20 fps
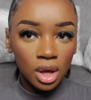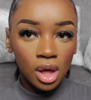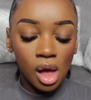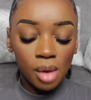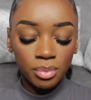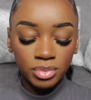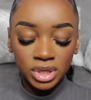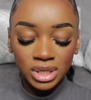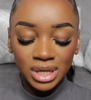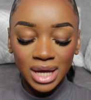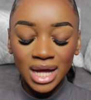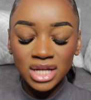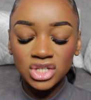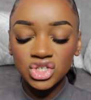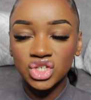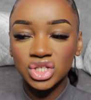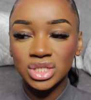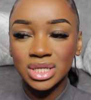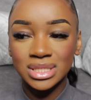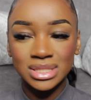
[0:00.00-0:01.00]
I'm gonna add
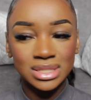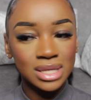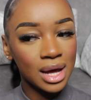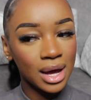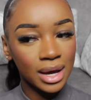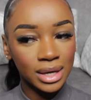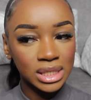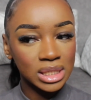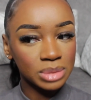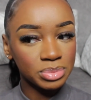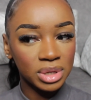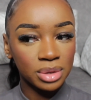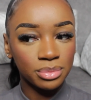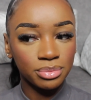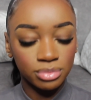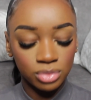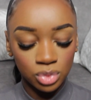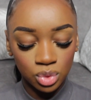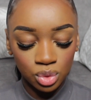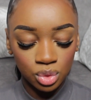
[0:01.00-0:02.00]
just a tiny bit
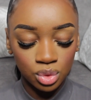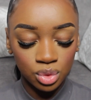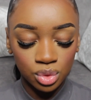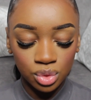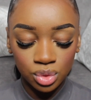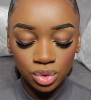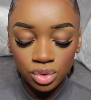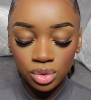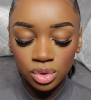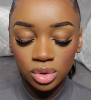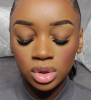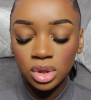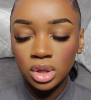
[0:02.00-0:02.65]
more.